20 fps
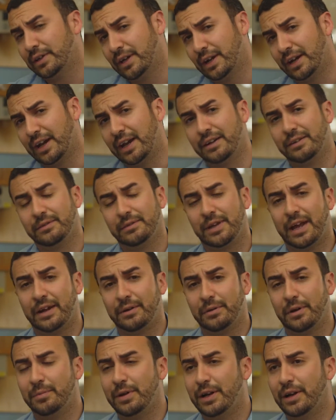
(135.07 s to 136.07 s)
Again, got
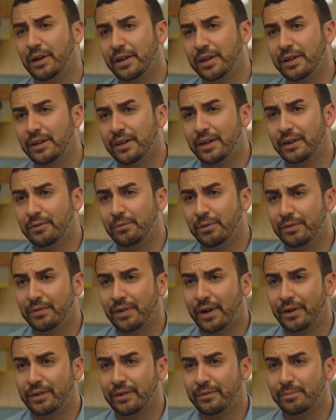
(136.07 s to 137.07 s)
a bit lucky there. We
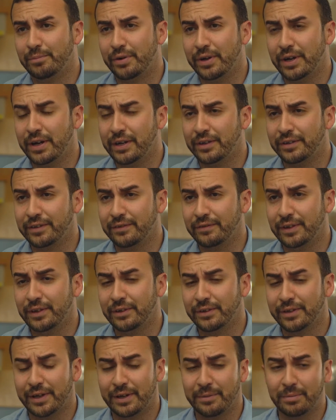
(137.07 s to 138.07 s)
found a pretty interesting
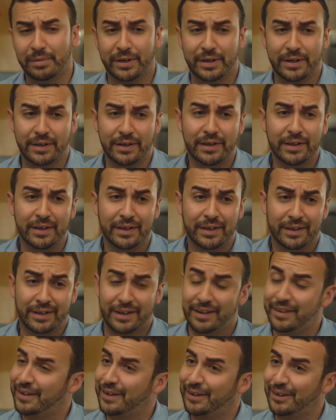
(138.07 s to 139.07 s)
phenotype, and
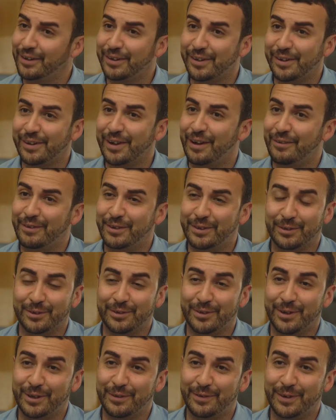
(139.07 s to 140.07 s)
I think Alyssa's lab is still
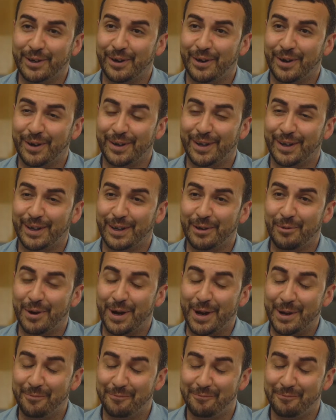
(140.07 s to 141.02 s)
trying to figure out exactly why.